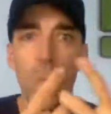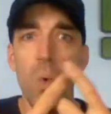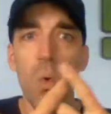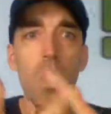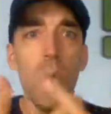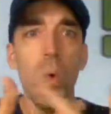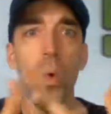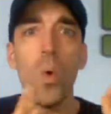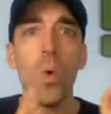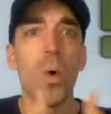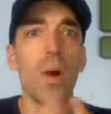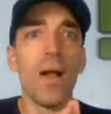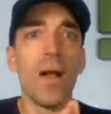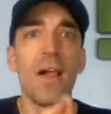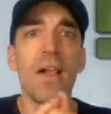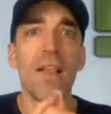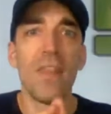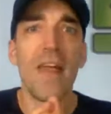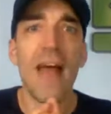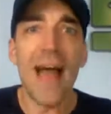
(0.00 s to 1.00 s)
Whew,
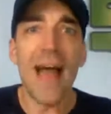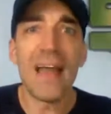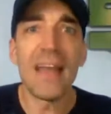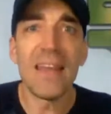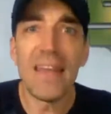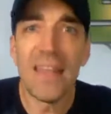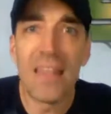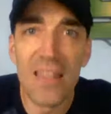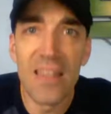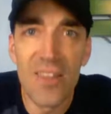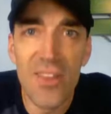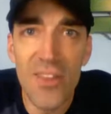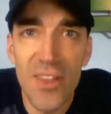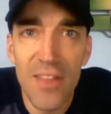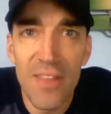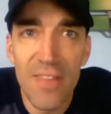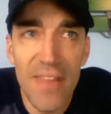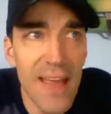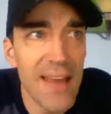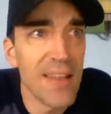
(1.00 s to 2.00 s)
that is
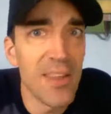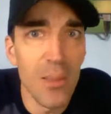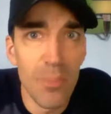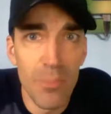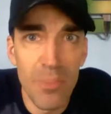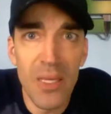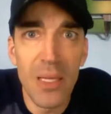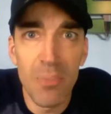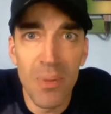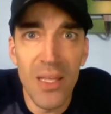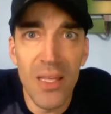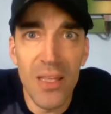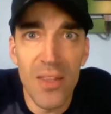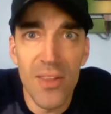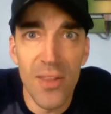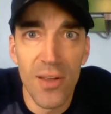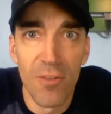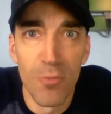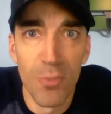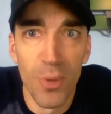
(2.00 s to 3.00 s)
a big
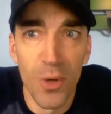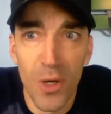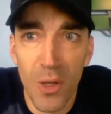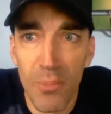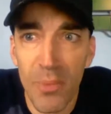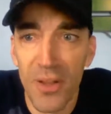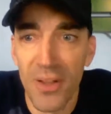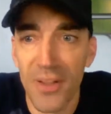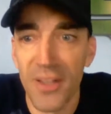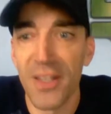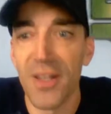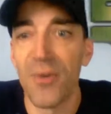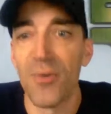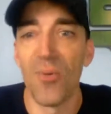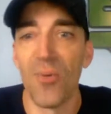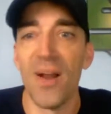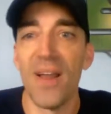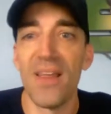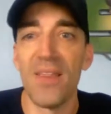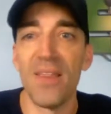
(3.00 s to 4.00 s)
piece of bookability
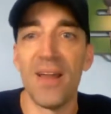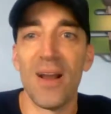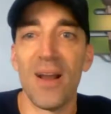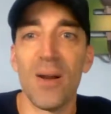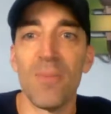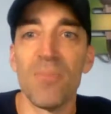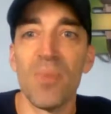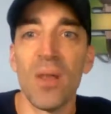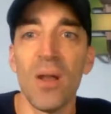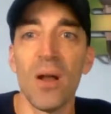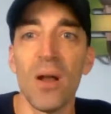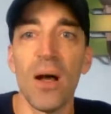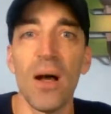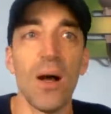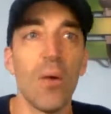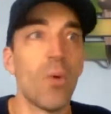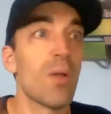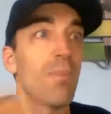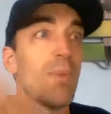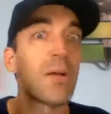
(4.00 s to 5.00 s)
right there.
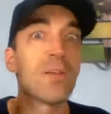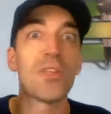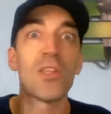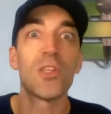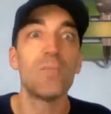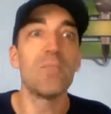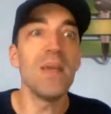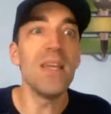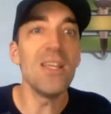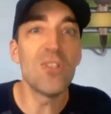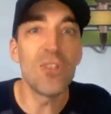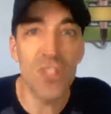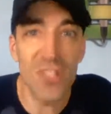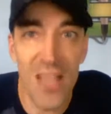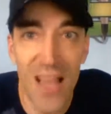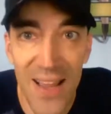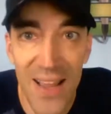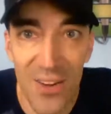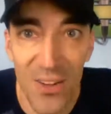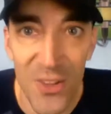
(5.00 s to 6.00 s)
What about speech
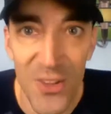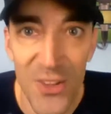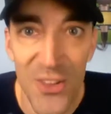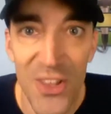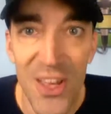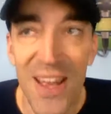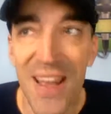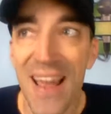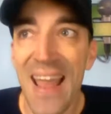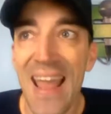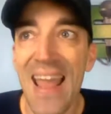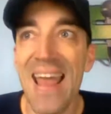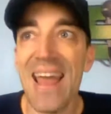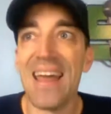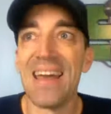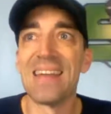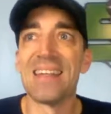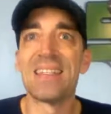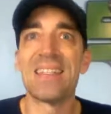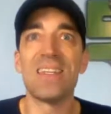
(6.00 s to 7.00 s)
titles
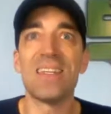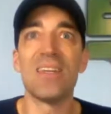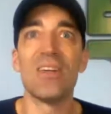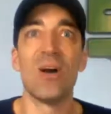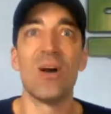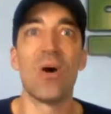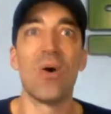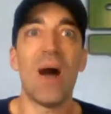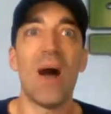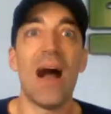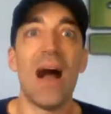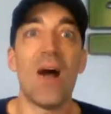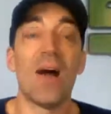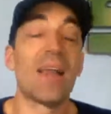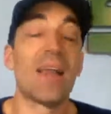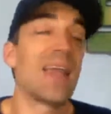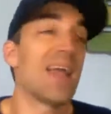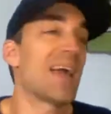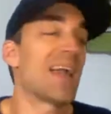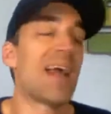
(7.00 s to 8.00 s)
and,
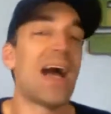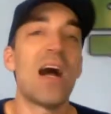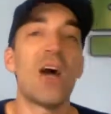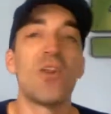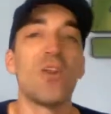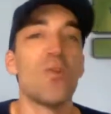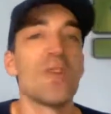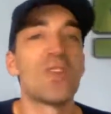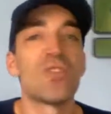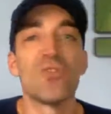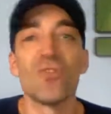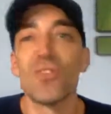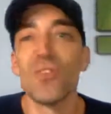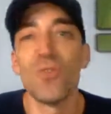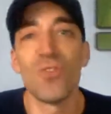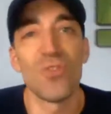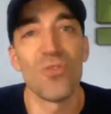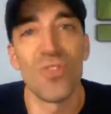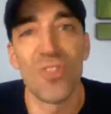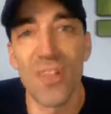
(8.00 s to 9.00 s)
how you
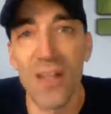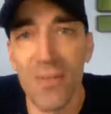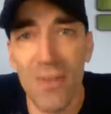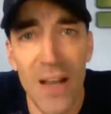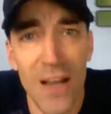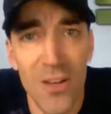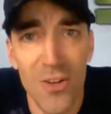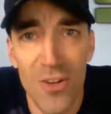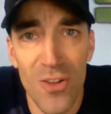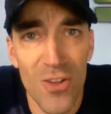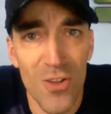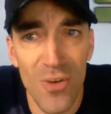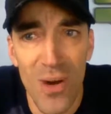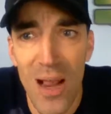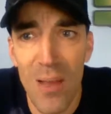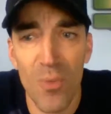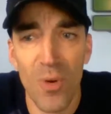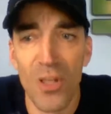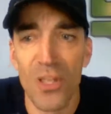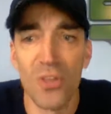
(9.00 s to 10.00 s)
introduce yourself, how you
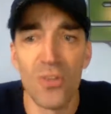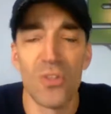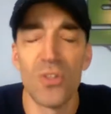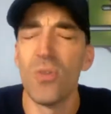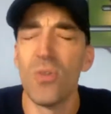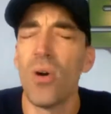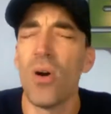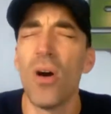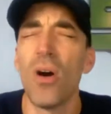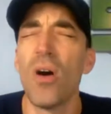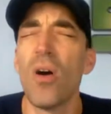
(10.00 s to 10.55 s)
describe what you do,